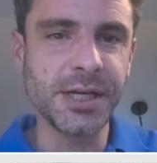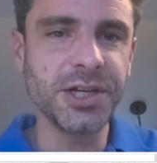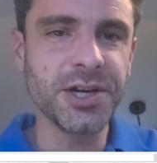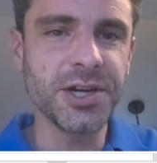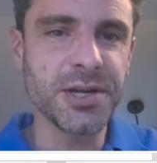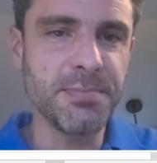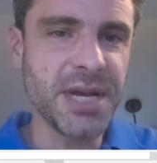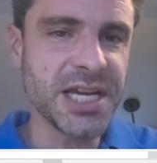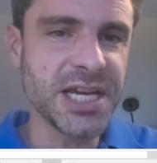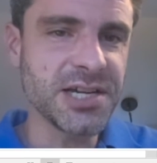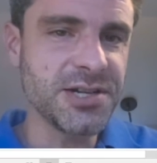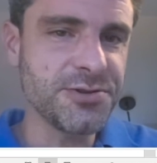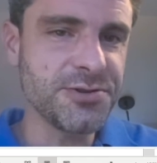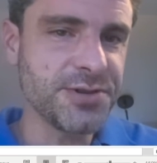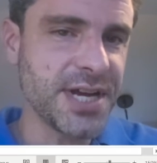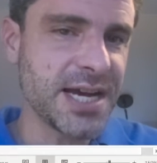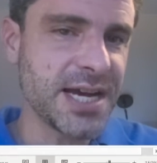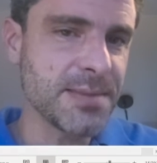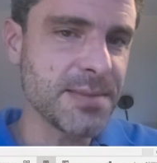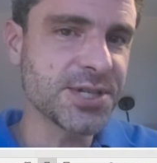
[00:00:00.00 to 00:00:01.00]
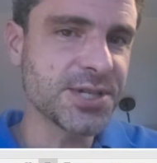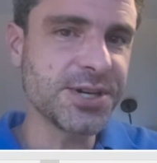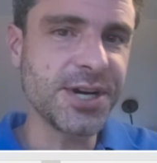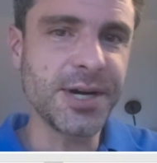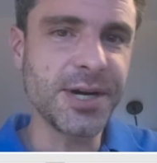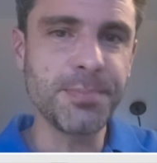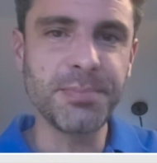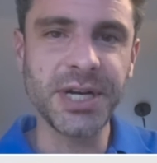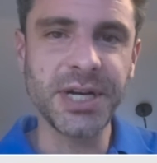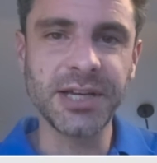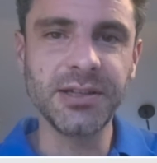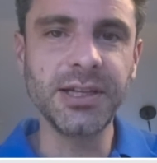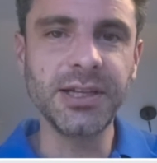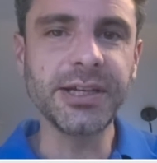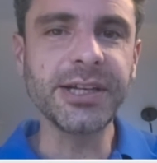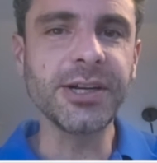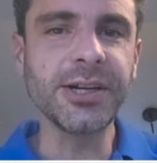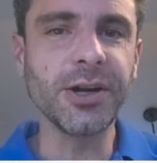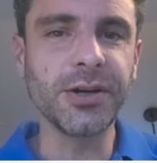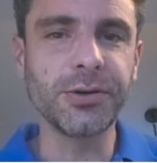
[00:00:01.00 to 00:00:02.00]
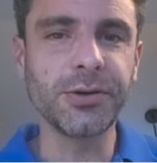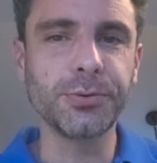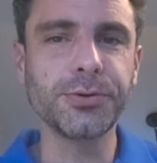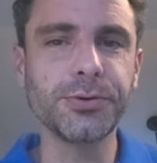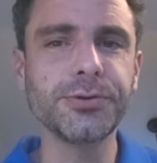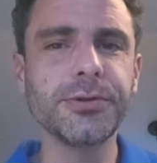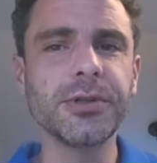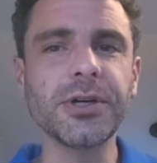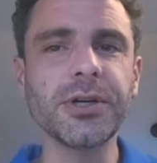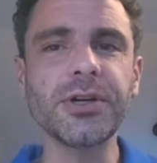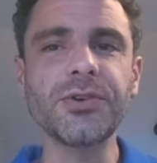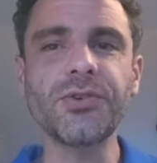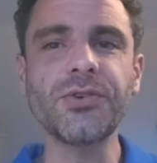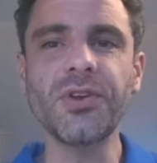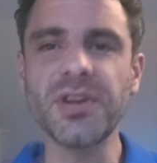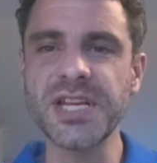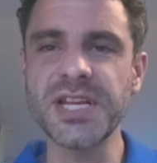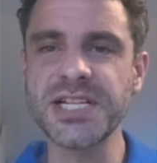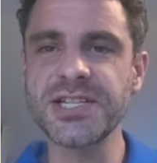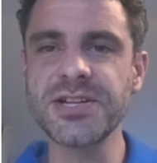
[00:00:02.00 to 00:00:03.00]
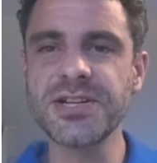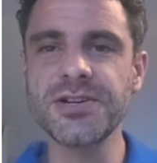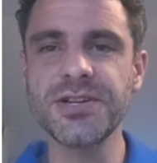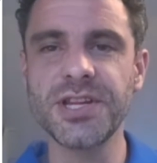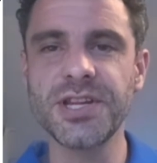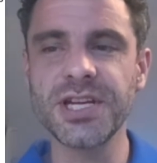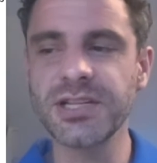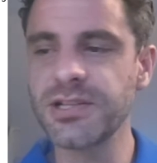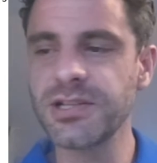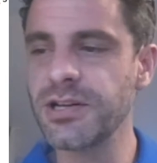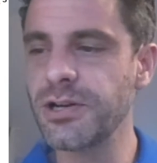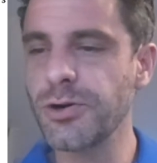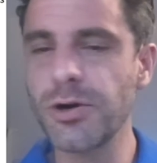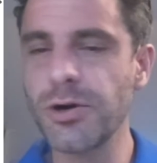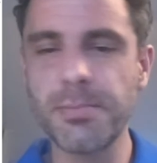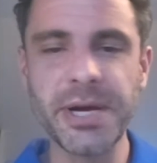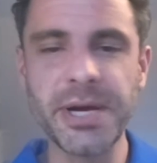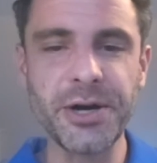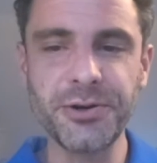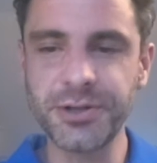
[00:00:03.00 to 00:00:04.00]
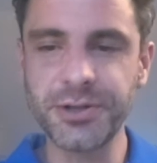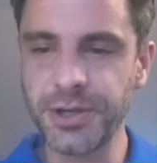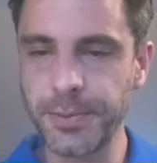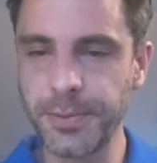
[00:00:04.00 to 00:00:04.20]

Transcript: make a new tab stop by clicking on the ruler. So that's a good thing to know about.